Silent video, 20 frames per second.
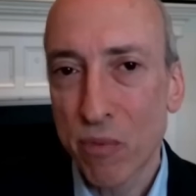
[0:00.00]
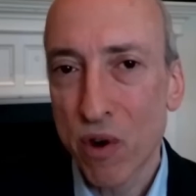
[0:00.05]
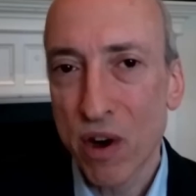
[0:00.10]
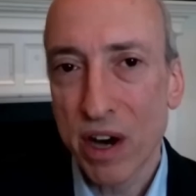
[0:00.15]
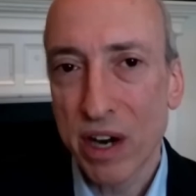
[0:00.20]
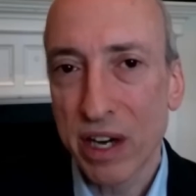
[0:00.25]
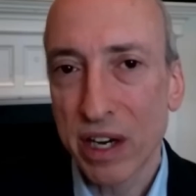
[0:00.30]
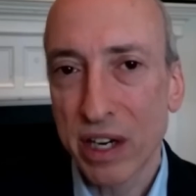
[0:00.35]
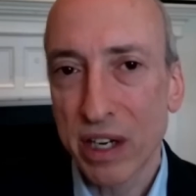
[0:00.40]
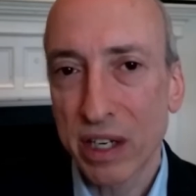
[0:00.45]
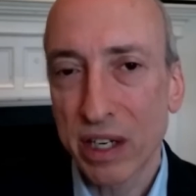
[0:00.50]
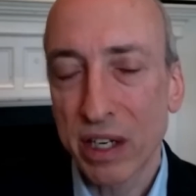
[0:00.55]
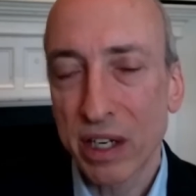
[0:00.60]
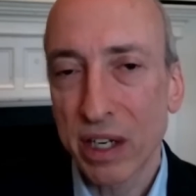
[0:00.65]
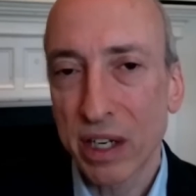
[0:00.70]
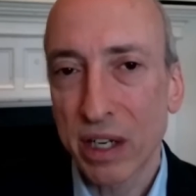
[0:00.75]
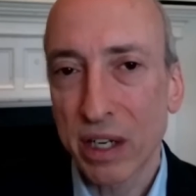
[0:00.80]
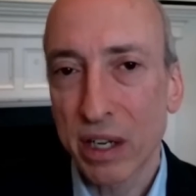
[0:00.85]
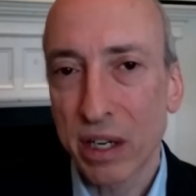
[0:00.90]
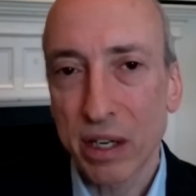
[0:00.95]
market,
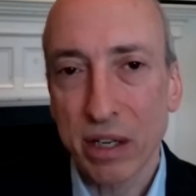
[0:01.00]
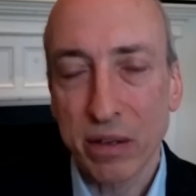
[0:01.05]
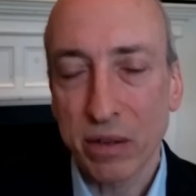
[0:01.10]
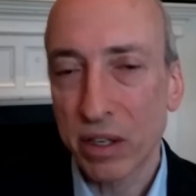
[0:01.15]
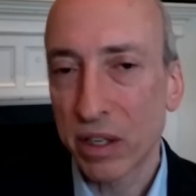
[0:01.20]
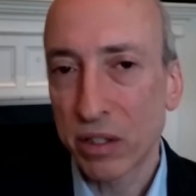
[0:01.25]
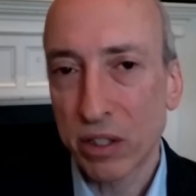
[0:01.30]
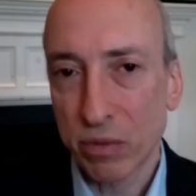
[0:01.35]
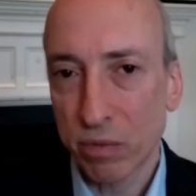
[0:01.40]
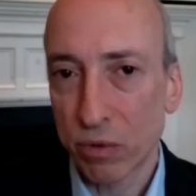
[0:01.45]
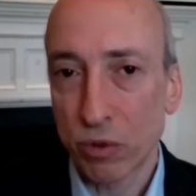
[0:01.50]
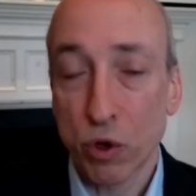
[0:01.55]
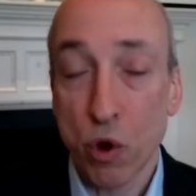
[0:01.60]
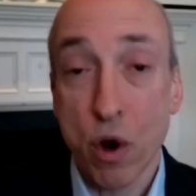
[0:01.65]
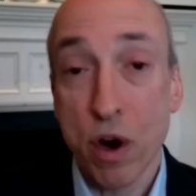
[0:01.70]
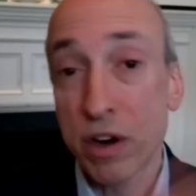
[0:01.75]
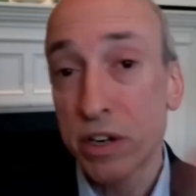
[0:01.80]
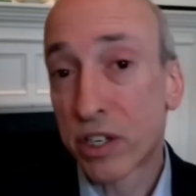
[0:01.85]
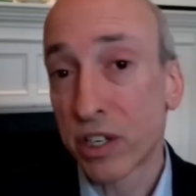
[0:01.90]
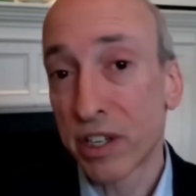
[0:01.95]
it's
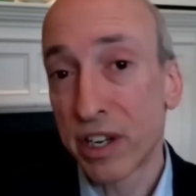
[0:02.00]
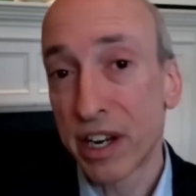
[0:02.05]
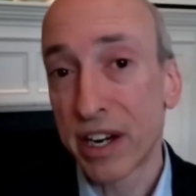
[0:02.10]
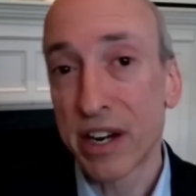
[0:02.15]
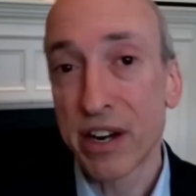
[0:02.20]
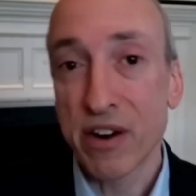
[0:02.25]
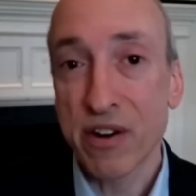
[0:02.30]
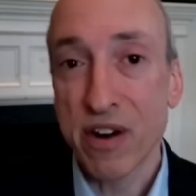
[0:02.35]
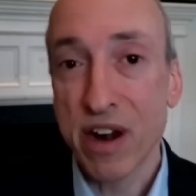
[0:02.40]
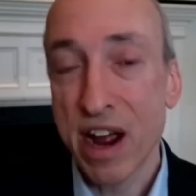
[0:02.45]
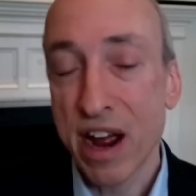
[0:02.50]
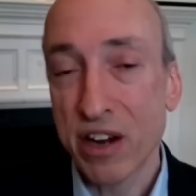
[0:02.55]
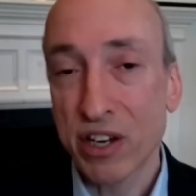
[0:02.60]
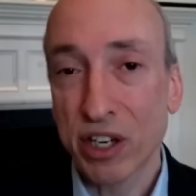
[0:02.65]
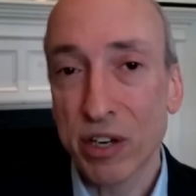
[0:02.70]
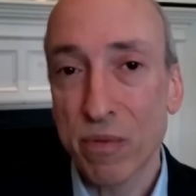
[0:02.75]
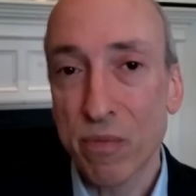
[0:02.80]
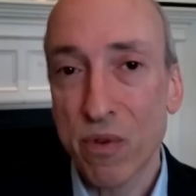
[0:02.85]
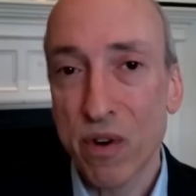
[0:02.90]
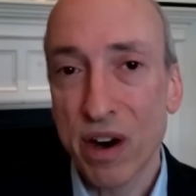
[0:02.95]
largely an
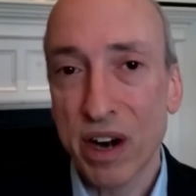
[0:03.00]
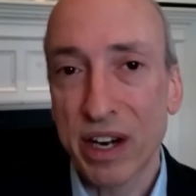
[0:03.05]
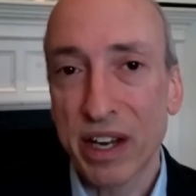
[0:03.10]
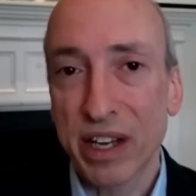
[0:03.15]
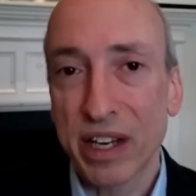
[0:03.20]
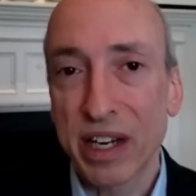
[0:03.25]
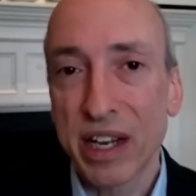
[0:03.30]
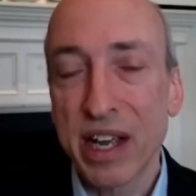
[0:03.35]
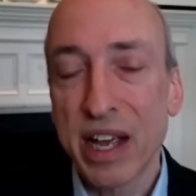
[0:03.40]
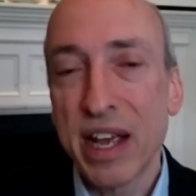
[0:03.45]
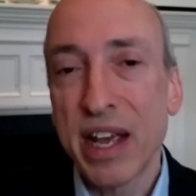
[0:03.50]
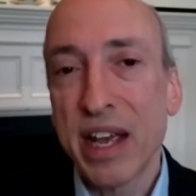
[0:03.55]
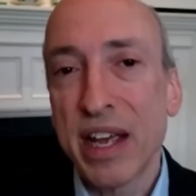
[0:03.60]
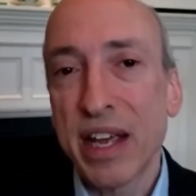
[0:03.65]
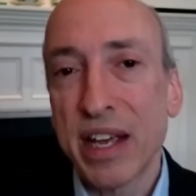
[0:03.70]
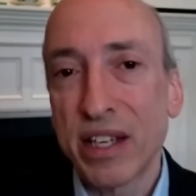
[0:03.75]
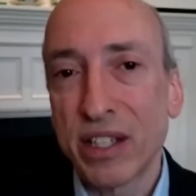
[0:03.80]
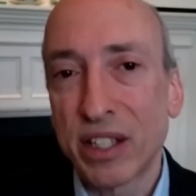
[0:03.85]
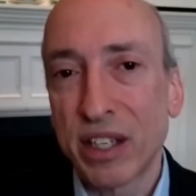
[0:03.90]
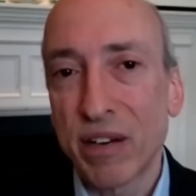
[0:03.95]
international market,
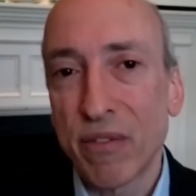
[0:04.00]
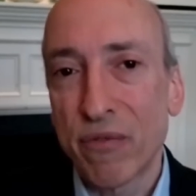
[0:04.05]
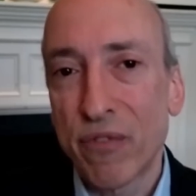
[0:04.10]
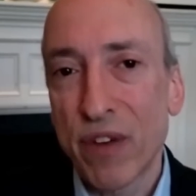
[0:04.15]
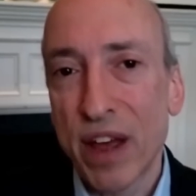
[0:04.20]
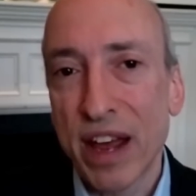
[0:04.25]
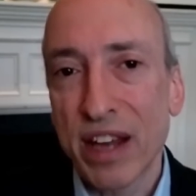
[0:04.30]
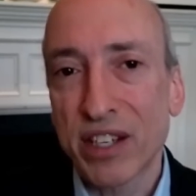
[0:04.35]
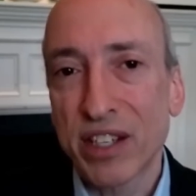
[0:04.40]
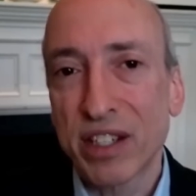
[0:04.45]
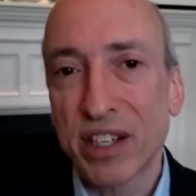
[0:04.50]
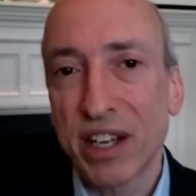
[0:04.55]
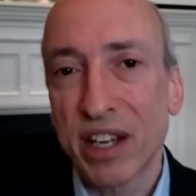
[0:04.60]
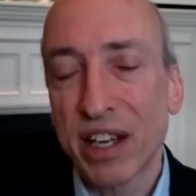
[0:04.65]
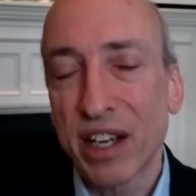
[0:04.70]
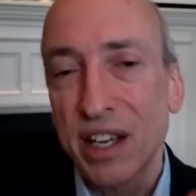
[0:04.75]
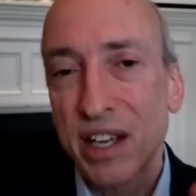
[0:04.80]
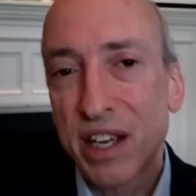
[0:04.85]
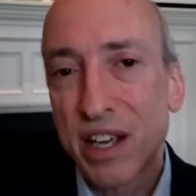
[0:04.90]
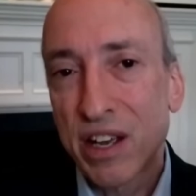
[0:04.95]
is
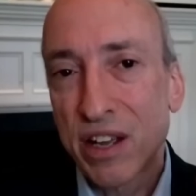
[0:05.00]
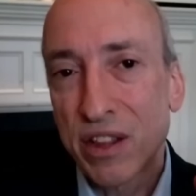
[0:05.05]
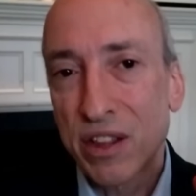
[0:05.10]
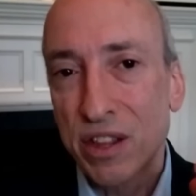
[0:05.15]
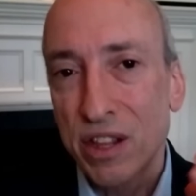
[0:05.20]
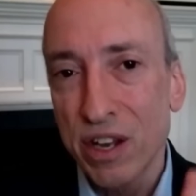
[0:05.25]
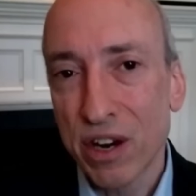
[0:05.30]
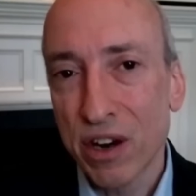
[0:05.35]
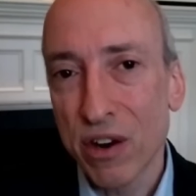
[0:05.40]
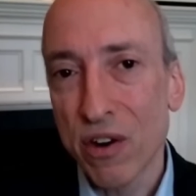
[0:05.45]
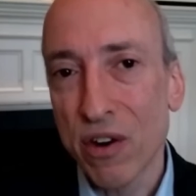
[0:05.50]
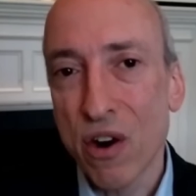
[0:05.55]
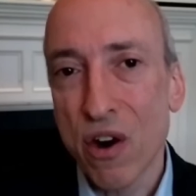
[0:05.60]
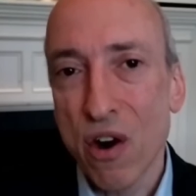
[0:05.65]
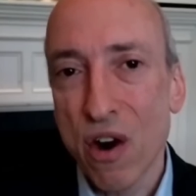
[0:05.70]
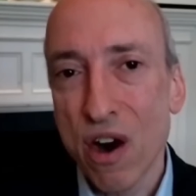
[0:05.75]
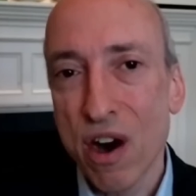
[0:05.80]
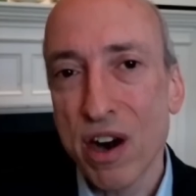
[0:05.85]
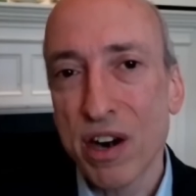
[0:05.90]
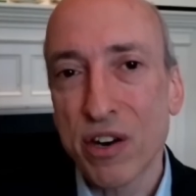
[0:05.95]
investing their
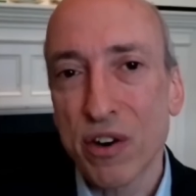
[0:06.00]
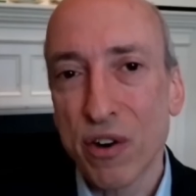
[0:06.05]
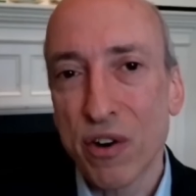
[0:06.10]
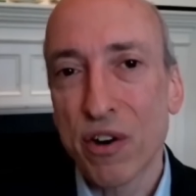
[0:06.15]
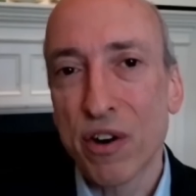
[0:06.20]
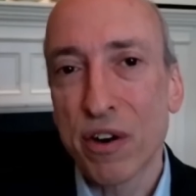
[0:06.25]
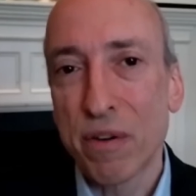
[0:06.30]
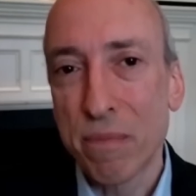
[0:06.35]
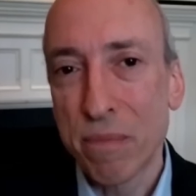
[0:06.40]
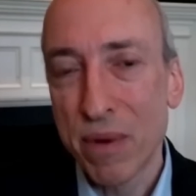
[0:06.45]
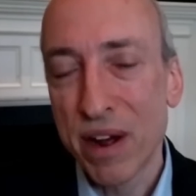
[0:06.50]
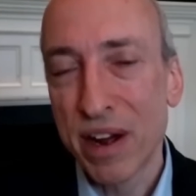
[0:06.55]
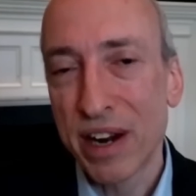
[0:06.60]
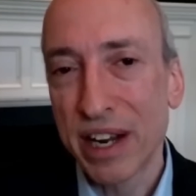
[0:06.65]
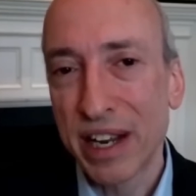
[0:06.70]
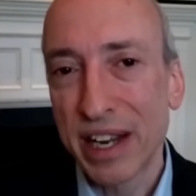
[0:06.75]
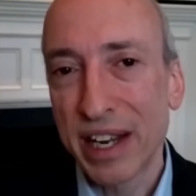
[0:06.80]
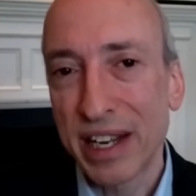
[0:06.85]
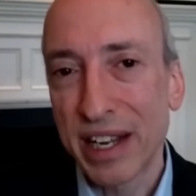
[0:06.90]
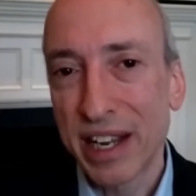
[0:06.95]
hard-earned
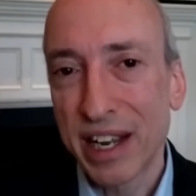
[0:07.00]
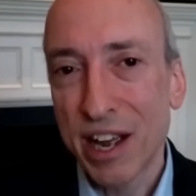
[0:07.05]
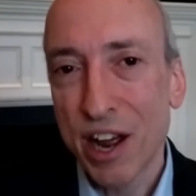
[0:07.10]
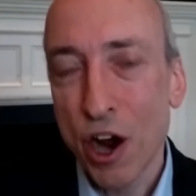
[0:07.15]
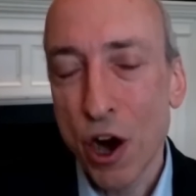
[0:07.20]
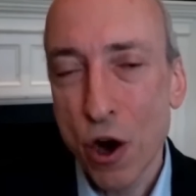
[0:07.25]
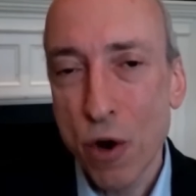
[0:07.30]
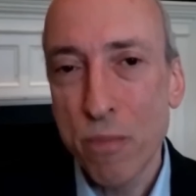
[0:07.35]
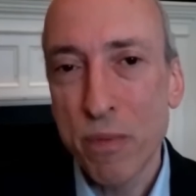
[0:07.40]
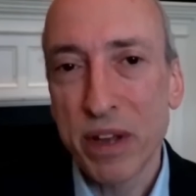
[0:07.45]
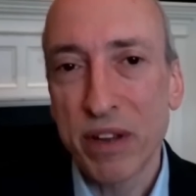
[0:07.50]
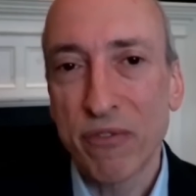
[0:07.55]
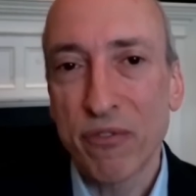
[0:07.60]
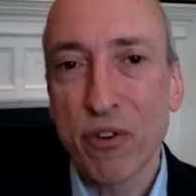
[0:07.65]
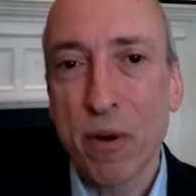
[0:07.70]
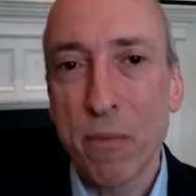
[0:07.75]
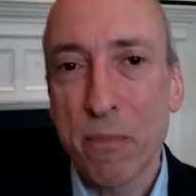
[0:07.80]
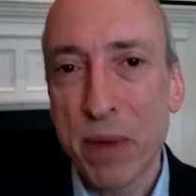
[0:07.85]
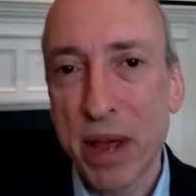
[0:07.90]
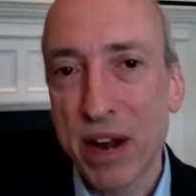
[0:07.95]
money hoping
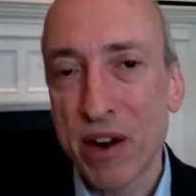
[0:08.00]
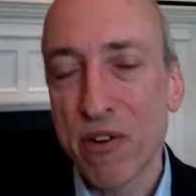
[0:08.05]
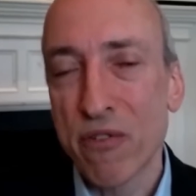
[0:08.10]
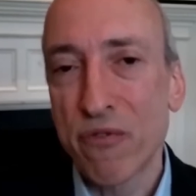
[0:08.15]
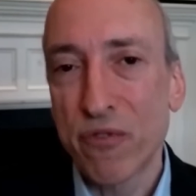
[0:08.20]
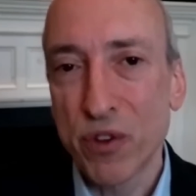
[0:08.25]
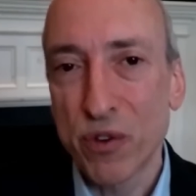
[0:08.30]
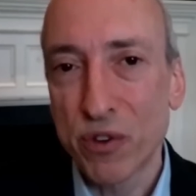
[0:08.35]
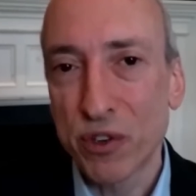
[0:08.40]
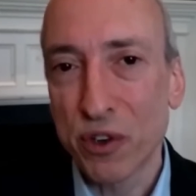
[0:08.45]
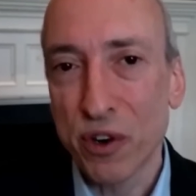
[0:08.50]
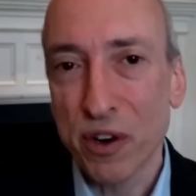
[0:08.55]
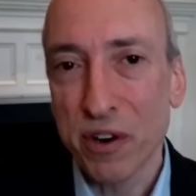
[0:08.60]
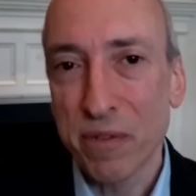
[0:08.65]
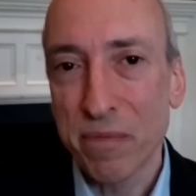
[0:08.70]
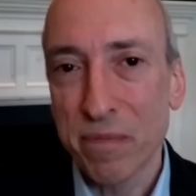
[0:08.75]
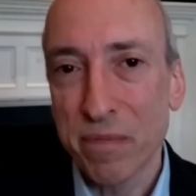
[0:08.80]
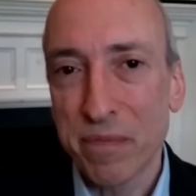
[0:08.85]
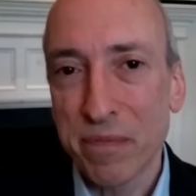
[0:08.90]
for a better future.